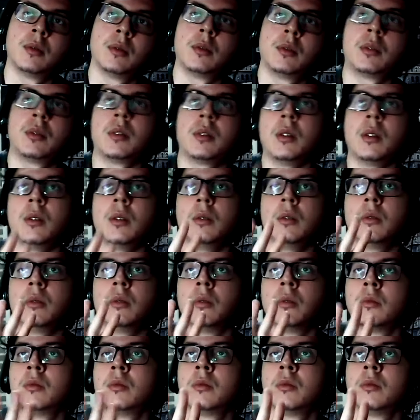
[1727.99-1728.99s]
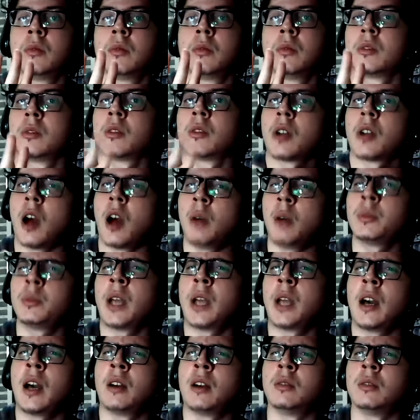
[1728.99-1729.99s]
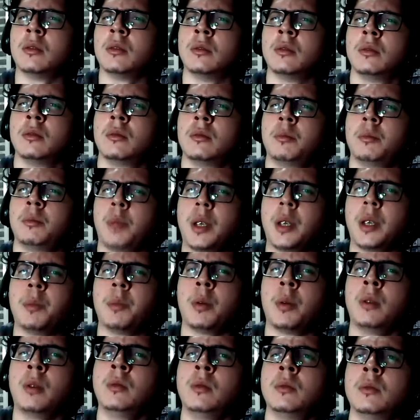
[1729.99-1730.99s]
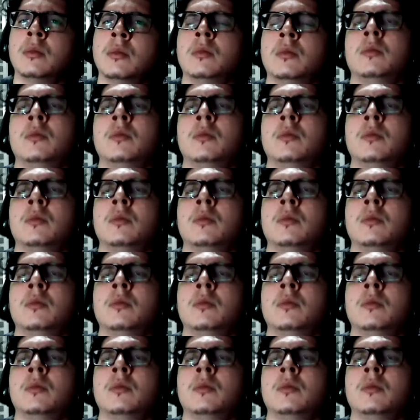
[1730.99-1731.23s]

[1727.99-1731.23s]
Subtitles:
So calm down, people.